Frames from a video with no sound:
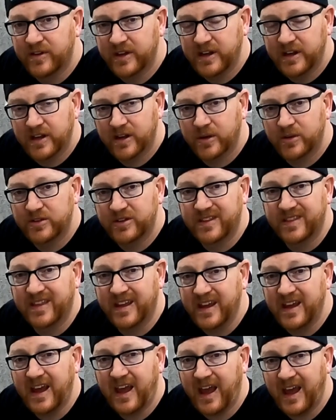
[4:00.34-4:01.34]
videos,
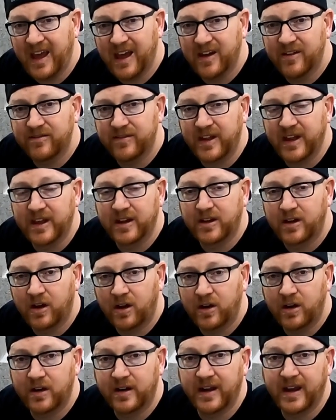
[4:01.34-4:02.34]
they have a
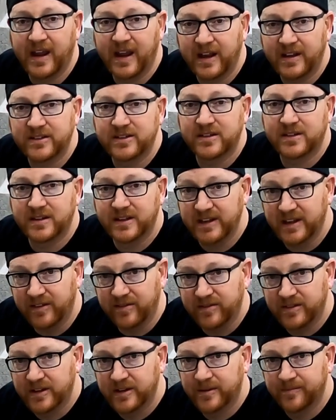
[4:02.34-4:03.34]
Car X
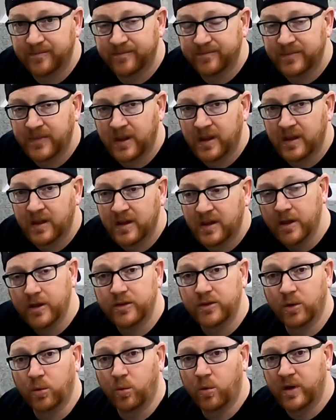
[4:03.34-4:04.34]
lift.
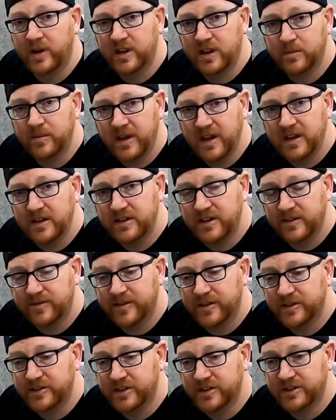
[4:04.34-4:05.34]
So one of the main
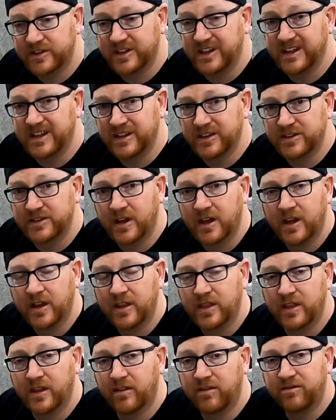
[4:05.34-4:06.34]
differences is
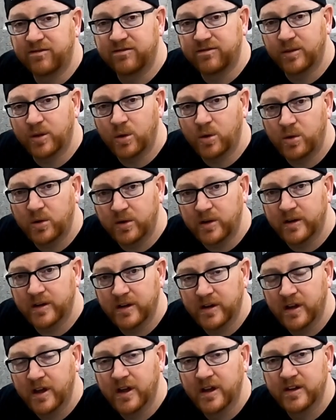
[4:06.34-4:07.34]
the
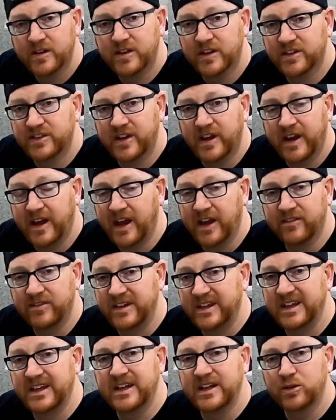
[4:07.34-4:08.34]
floor does not
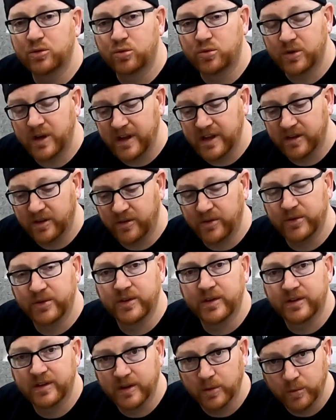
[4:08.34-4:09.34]
have any
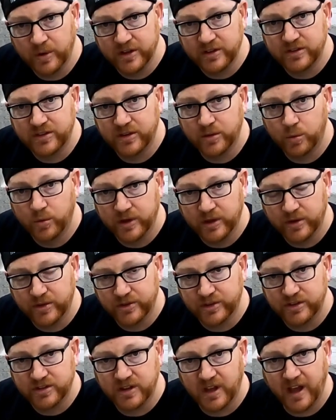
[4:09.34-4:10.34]
rails that which the
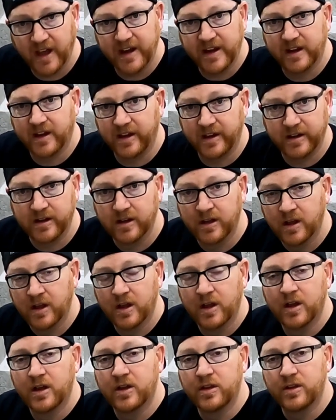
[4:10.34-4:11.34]
wheels are sliding on.
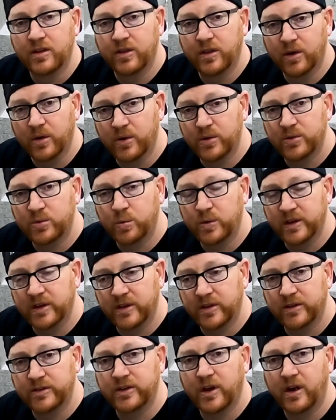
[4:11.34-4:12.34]
Those
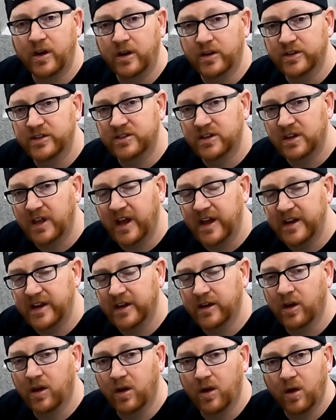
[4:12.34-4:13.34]
wheels are
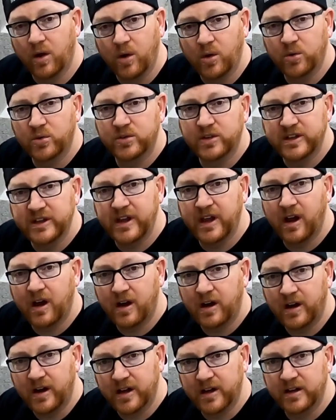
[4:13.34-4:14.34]
sliding only
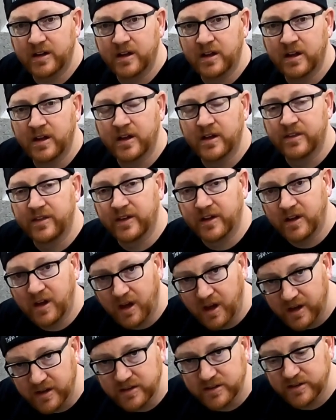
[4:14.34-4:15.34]
on the
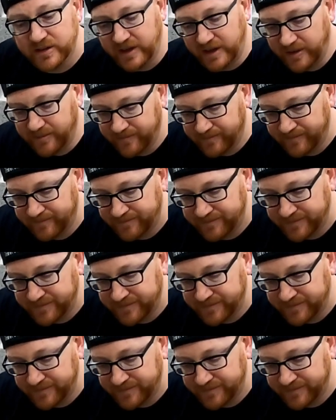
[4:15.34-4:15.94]
concrete